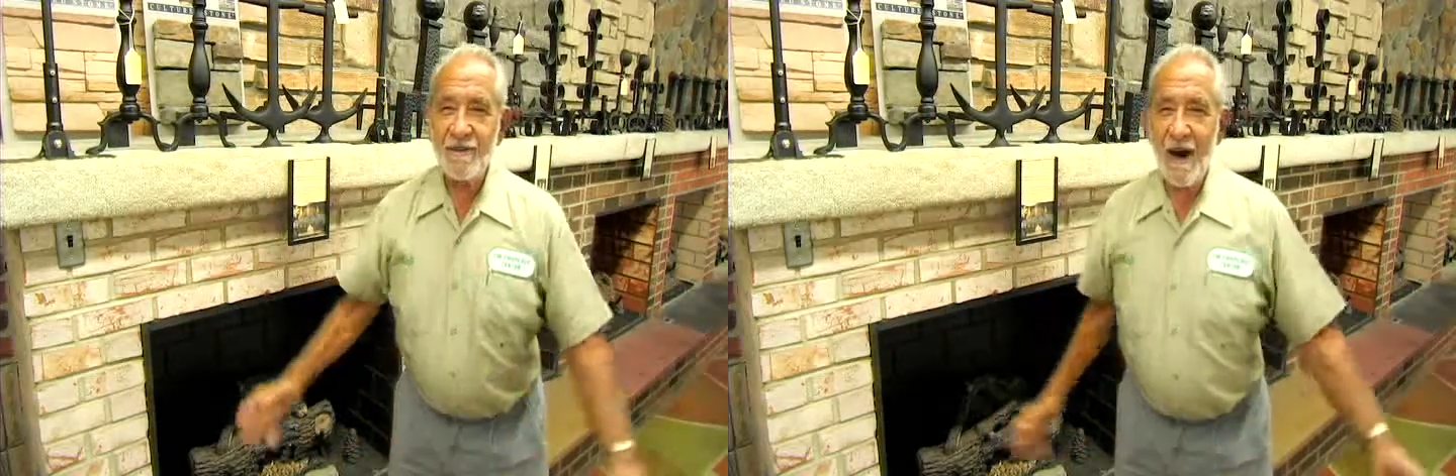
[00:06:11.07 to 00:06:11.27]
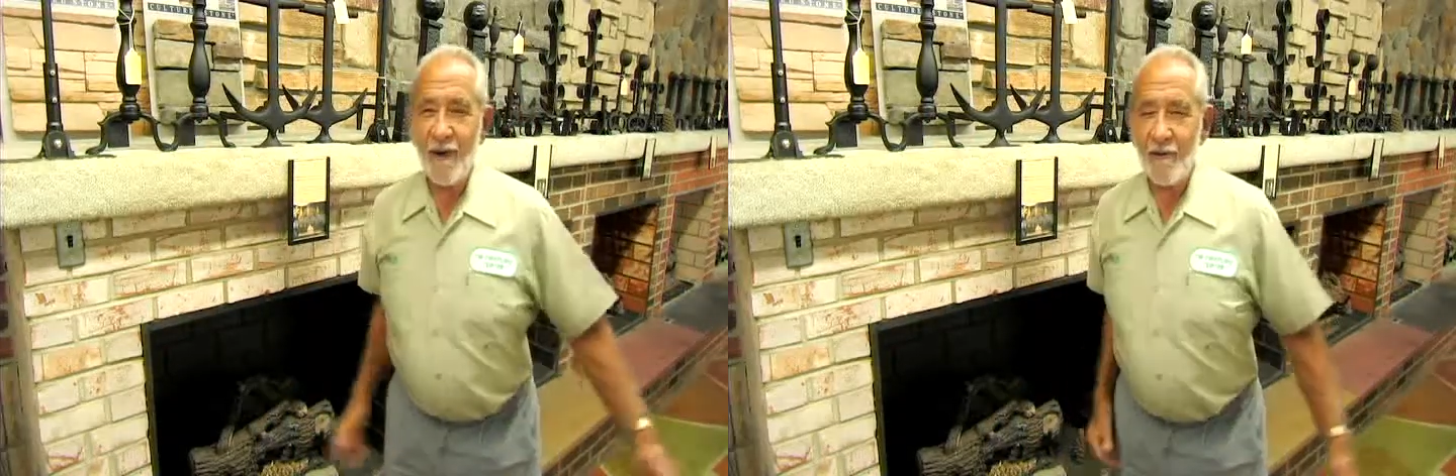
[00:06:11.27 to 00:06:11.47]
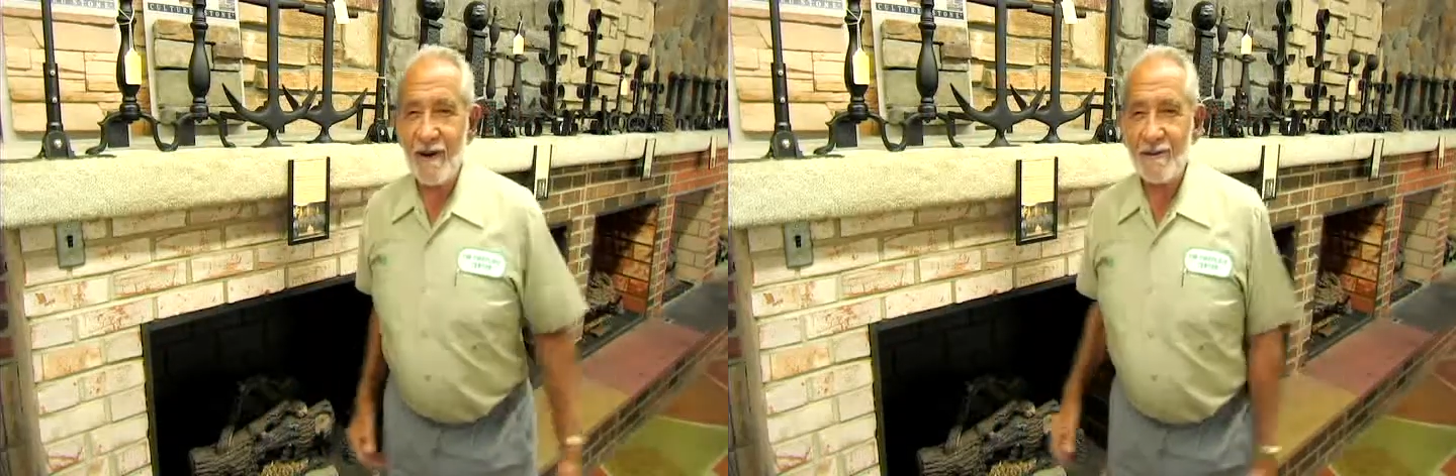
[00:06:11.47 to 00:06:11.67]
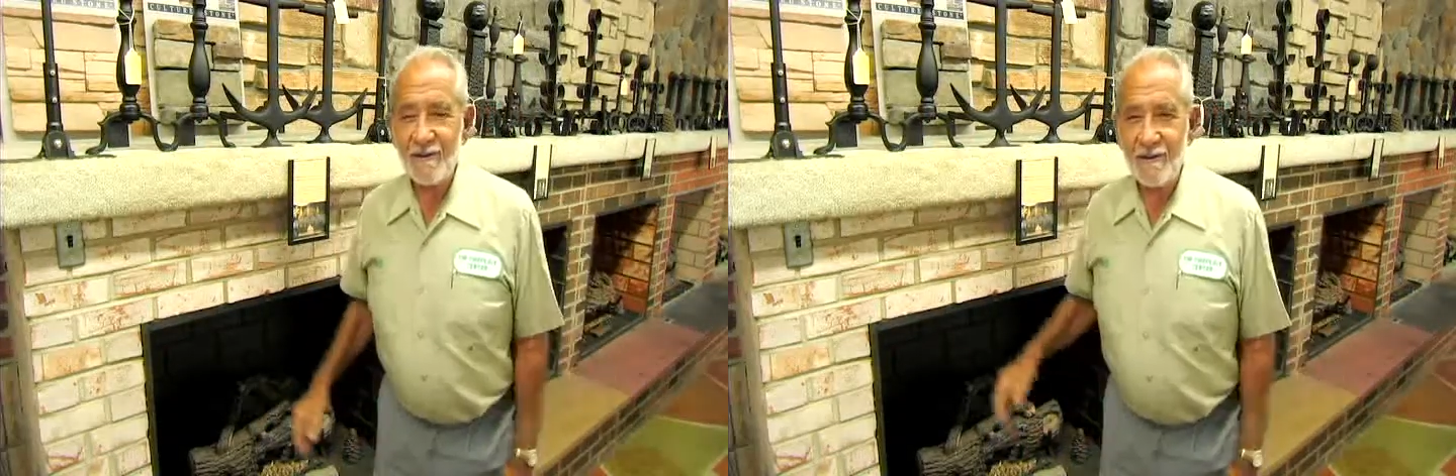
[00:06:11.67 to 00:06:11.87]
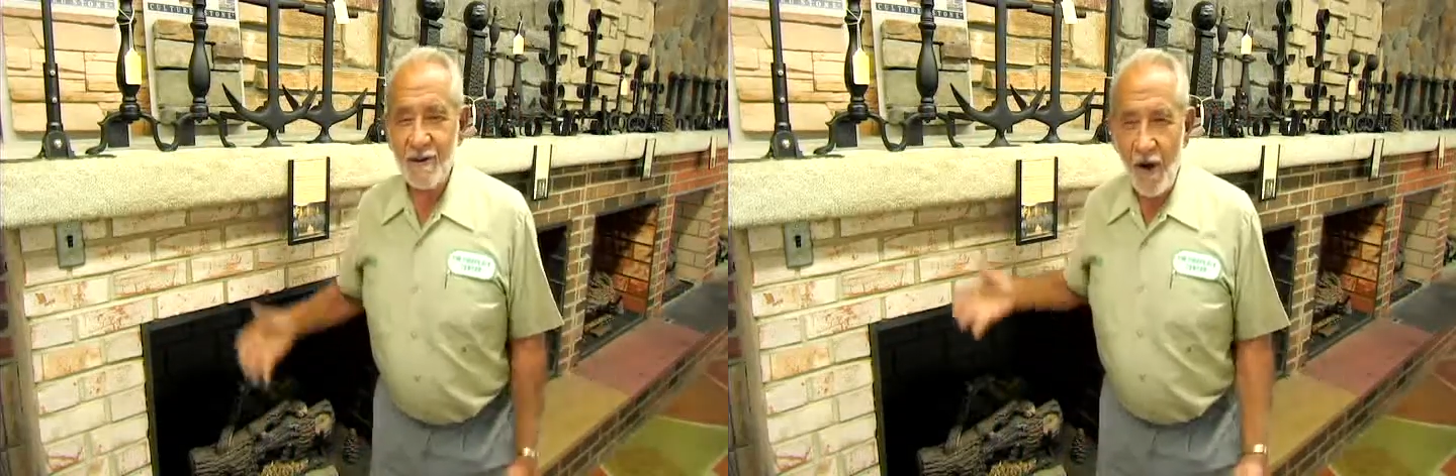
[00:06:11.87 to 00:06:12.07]

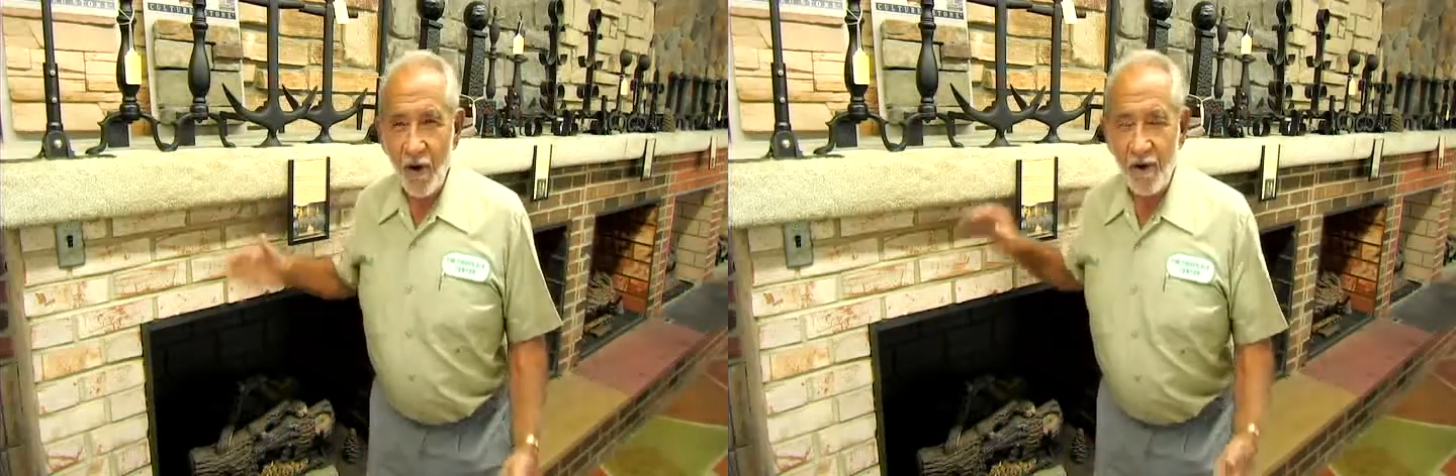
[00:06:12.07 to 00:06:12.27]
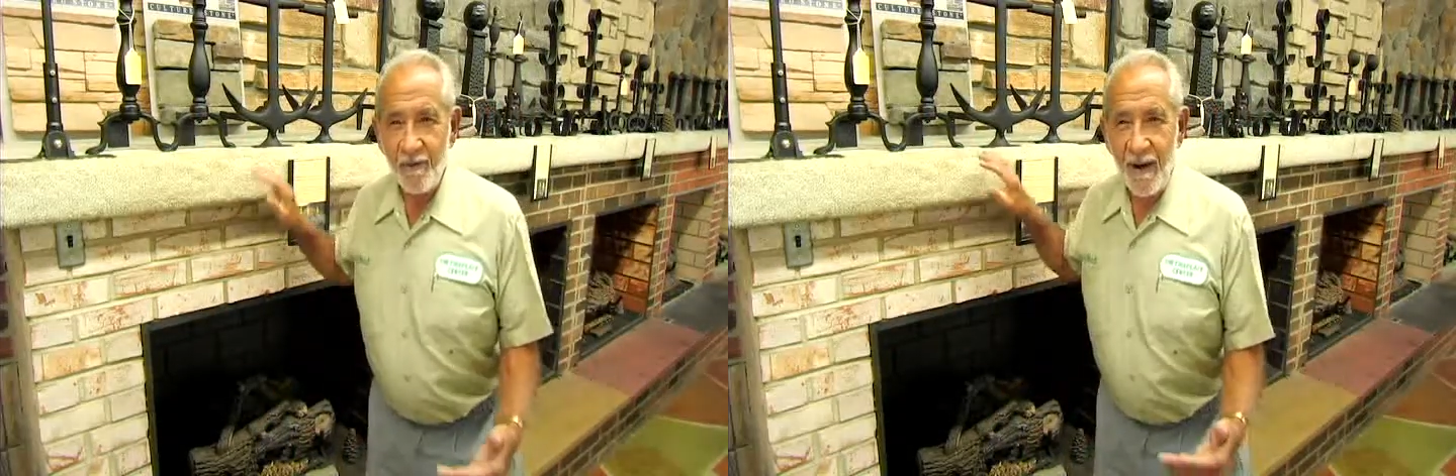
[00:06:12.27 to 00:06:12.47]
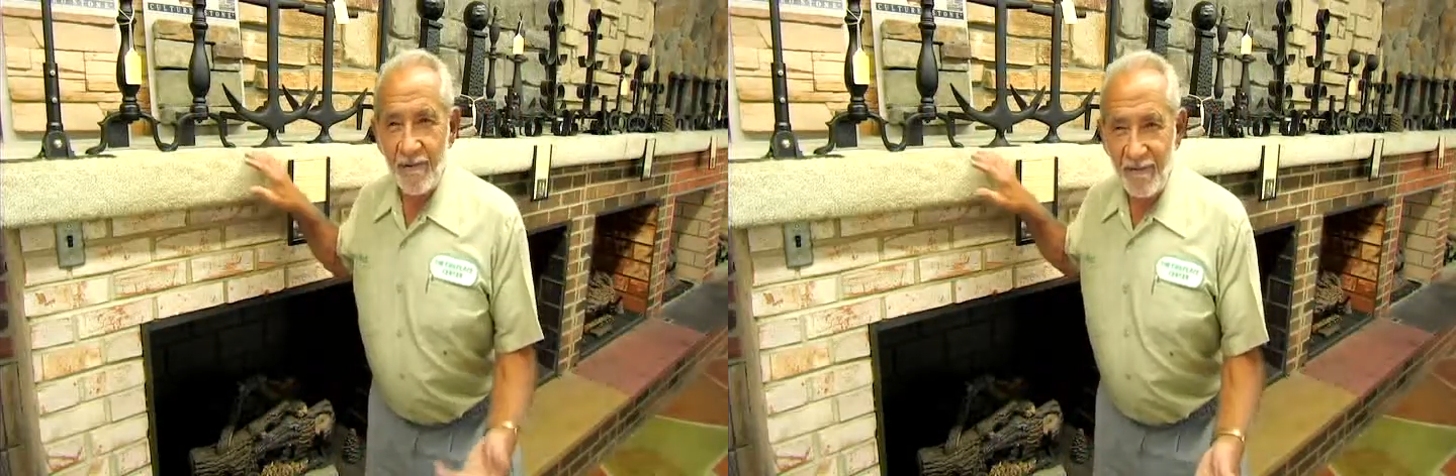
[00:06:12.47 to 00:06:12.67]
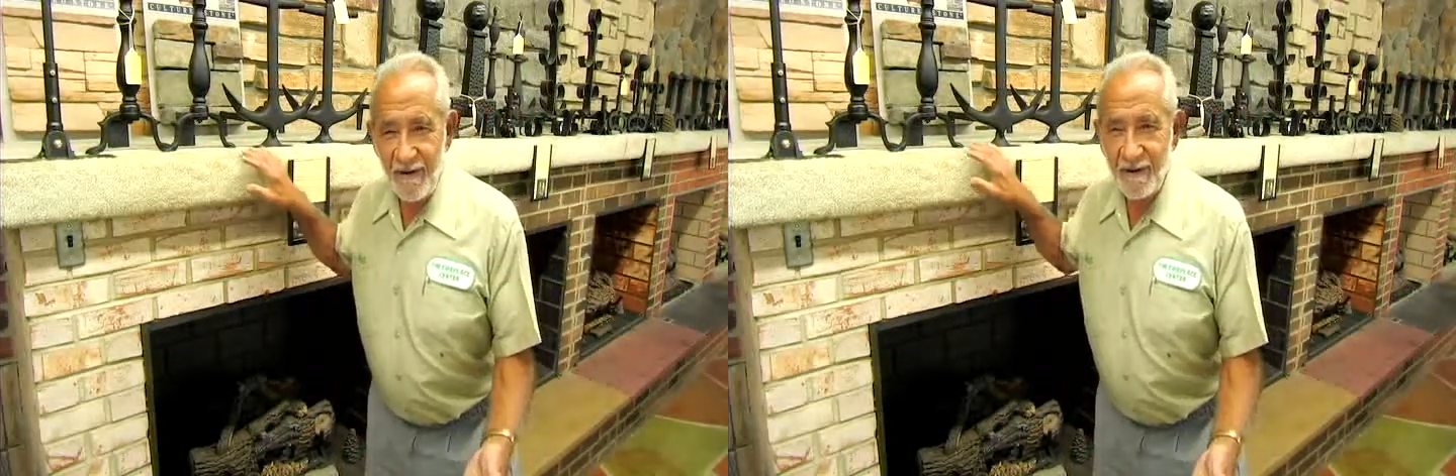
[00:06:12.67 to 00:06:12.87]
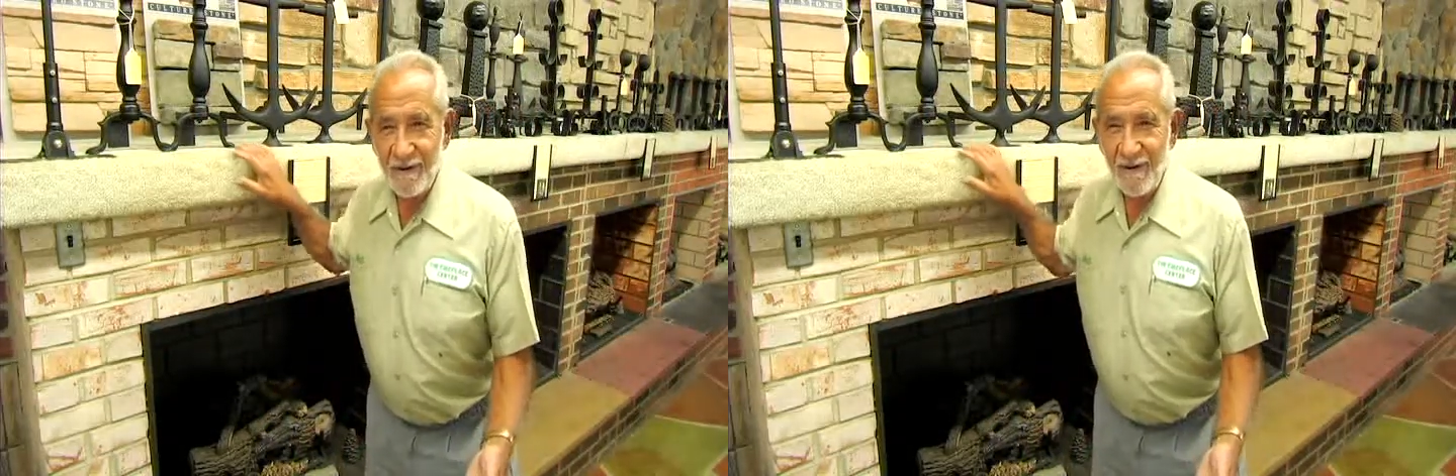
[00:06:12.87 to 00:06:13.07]
gyrations talking about
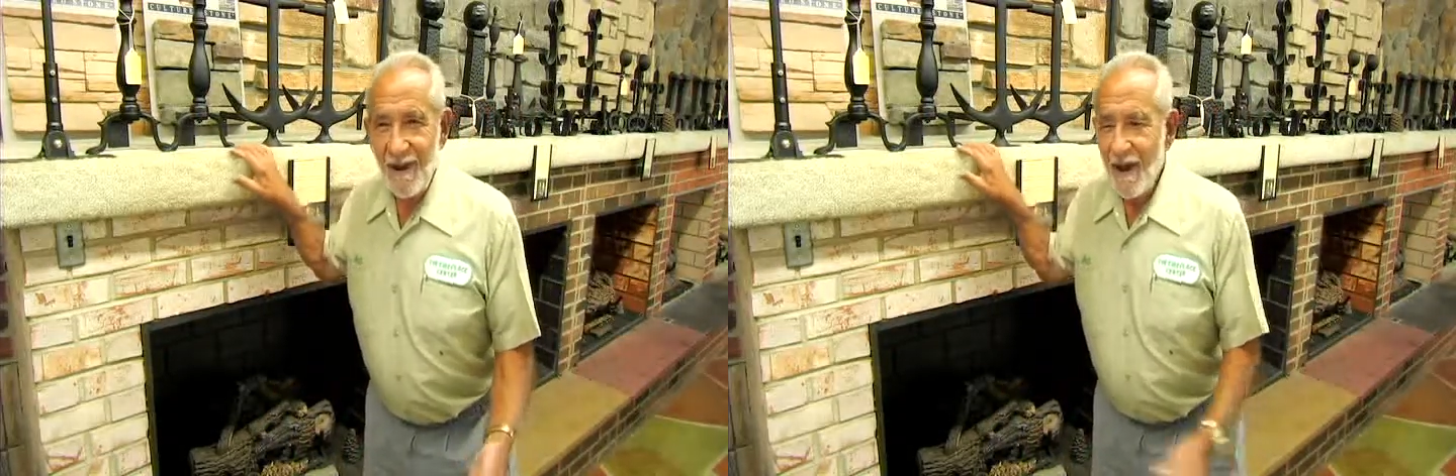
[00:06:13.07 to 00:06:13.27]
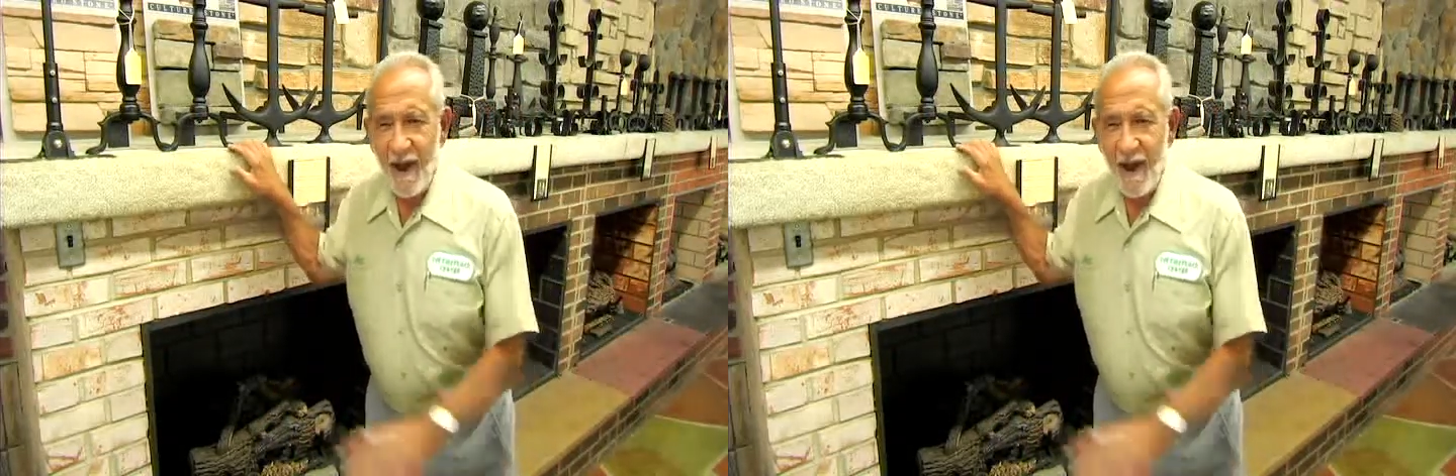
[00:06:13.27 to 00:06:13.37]
fishing.